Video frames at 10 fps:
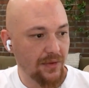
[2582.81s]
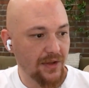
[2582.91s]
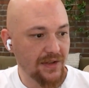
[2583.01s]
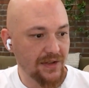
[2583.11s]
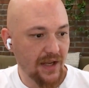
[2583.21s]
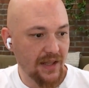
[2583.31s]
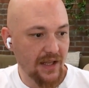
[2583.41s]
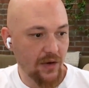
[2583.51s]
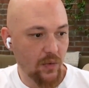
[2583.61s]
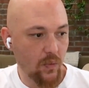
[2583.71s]
This is, I
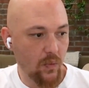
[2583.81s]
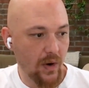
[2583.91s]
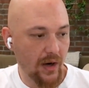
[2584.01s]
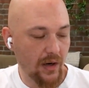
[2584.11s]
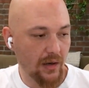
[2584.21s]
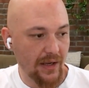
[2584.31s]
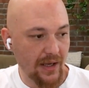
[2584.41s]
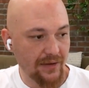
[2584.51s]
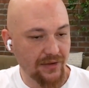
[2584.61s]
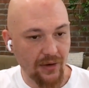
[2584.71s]
think, where
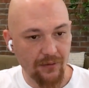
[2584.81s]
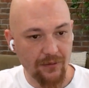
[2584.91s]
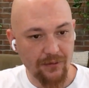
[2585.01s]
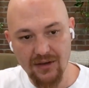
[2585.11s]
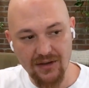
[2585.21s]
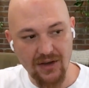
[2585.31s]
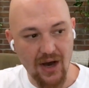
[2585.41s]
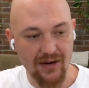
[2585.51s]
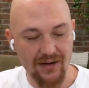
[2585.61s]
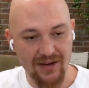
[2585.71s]
I sort of
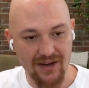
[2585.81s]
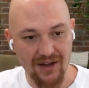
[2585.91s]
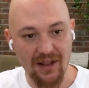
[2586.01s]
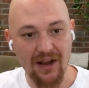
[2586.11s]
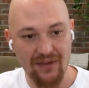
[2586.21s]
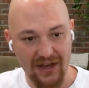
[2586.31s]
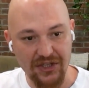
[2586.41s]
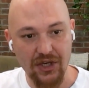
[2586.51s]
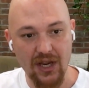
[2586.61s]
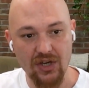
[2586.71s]
got a lot of
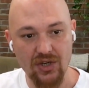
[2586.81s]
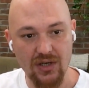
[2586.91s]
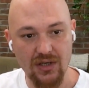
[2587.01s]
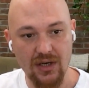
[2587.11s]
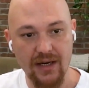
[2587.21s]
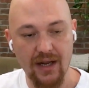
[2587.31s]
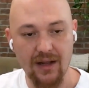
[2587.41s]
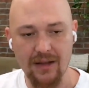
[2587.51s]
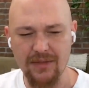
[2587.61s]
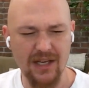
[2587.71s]
education in
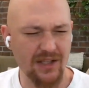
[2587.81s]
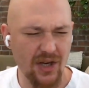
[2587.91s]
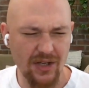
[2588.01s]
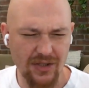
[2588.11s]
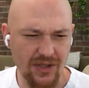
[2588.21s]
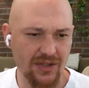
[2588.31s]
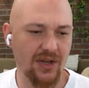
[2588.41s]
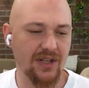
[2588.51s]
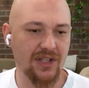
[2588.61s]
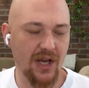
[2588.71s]
LLMs. I talked
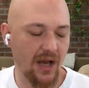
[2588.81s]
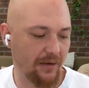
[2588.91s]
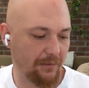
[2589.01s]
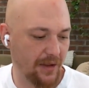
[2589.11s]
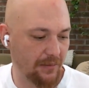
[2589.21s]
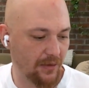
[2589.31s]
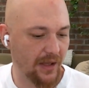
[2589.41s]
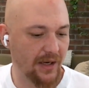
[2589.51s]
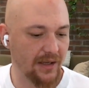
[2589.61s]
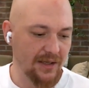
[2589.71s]
to a ton of people,
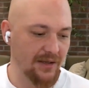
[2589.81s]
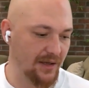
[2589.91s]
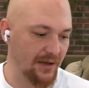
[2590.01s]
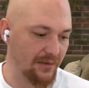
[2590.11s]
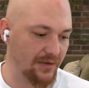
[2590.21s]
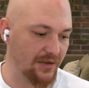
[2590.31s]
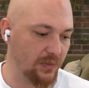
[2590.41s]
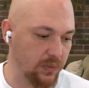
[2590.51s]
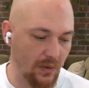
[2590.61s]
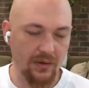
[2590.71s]
and I used
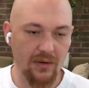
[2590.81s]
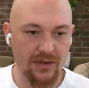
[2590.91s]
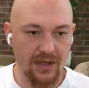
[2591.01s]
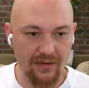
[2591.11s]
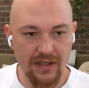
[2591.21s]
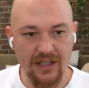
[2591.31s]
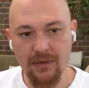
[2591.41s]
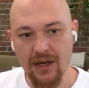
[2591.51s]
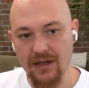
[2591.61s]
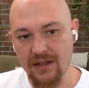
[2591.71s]
Twitter to kind of test
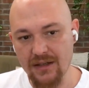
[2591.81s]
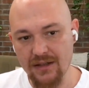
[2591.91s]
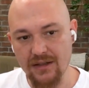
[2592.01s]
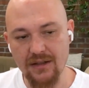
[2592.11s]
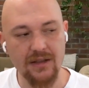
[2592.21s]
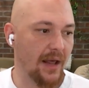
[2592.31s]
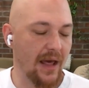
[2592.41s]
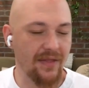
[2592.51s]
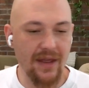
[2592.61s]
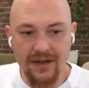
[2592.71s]
my ideas. And
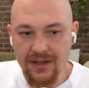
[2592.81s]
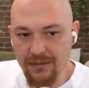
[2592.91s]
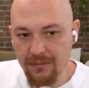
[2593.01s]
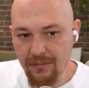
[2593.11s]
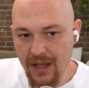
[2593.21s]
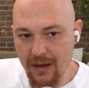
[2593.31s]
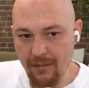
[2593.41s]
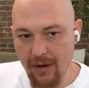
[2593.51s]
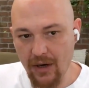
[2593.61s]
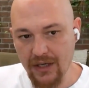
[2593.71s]
then it just became
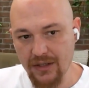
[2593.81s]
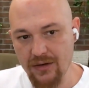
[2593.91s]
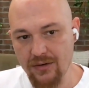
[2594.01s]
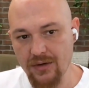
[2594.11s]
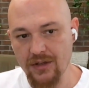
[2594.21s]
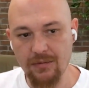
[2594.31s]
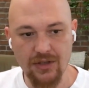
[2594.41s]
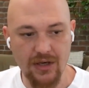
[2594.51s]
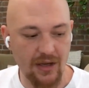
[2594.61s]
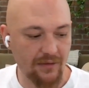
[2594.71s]
about execution,
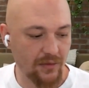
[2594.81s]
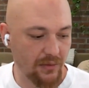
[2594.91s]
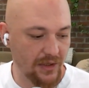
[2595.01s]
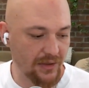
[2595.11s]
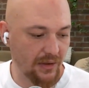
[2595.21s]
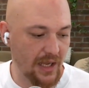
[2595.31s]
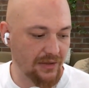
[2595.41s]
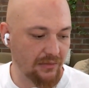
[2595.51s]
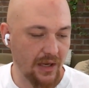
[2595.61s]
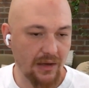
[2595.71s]
especially after we raised our
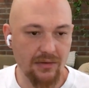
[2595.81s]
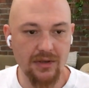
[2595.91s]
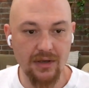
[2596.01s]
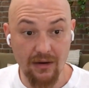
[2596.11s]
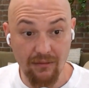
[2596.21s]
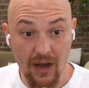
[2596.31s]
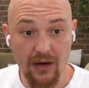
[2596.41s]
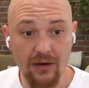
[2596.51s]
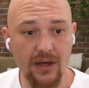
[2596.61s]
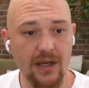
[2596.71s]
last round and kind of
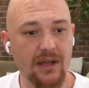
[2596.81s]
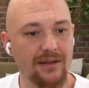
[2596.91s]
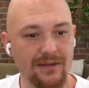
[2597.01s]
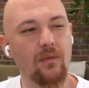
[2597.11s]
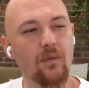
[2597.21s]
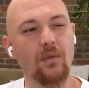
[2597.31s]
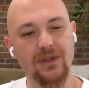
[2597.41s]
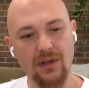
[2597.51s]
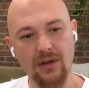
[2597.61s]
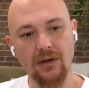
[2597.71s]
hiring, and was
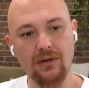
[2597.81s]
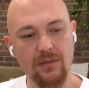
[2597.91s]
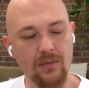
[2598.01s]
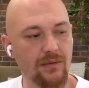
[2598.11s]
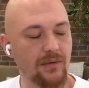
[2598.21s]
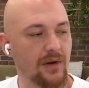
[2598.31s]
a little removed